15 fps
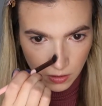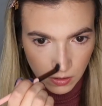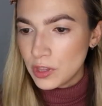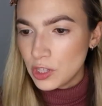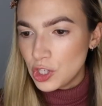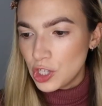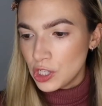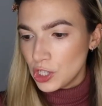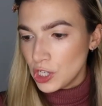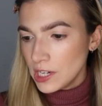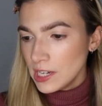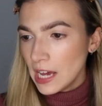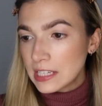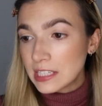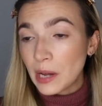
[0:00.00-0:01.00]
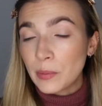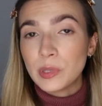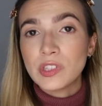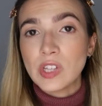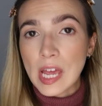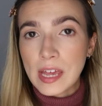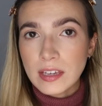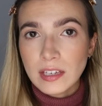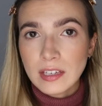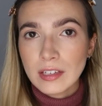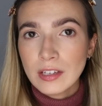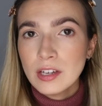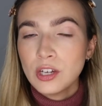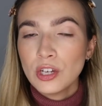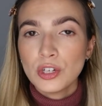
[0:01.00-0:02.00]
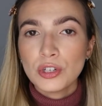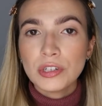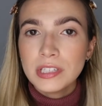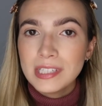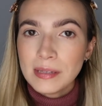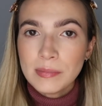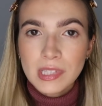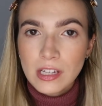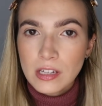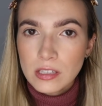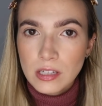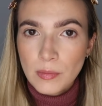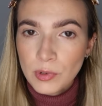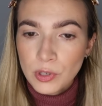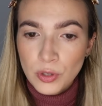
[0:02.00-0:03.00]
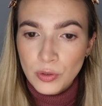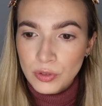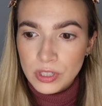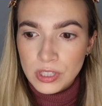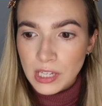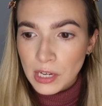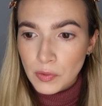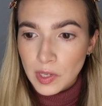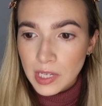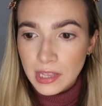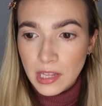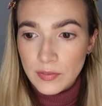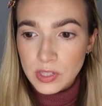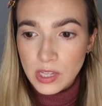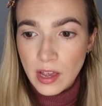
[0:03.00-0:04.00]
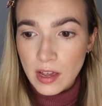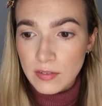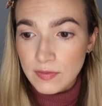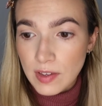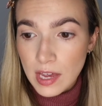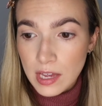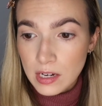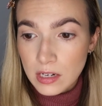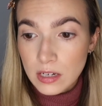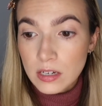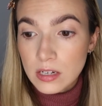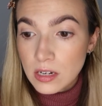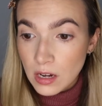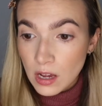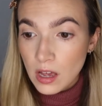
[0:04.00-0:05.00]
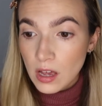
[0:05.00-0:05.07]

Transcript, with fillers: with Gigi as I was saying she seems like someone who just like really loves life and